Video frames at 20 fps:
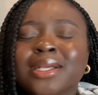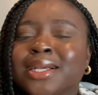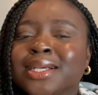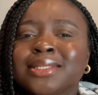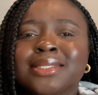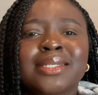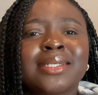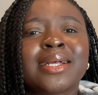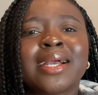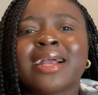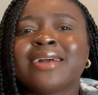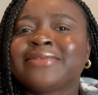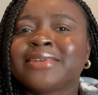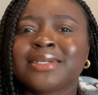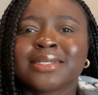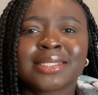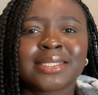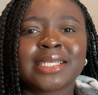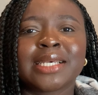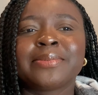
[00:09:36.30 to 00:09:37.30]
I said, I
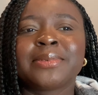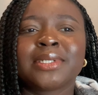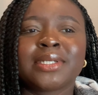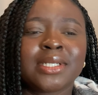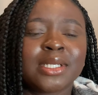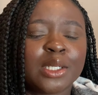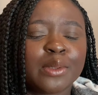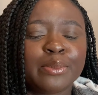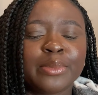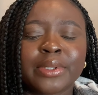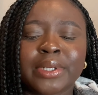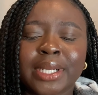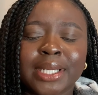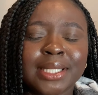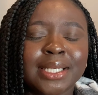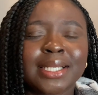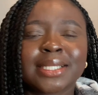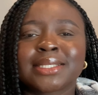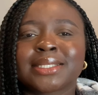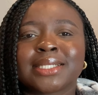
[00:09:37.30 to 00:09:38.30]
haven't accepted it, but
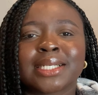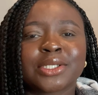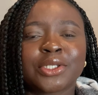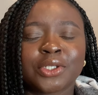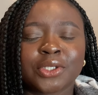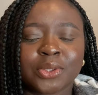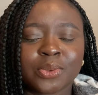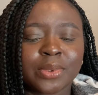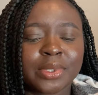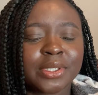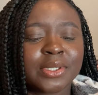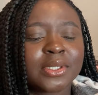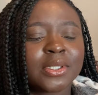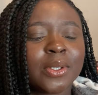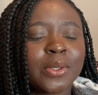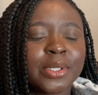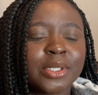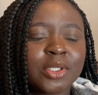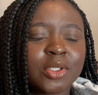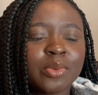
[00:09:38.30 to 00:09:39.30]
I guess that's just what it's
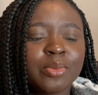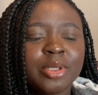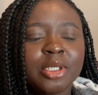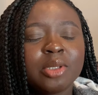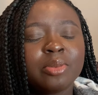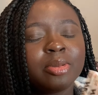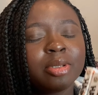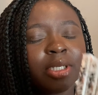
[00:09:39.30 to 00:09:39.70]
going to be.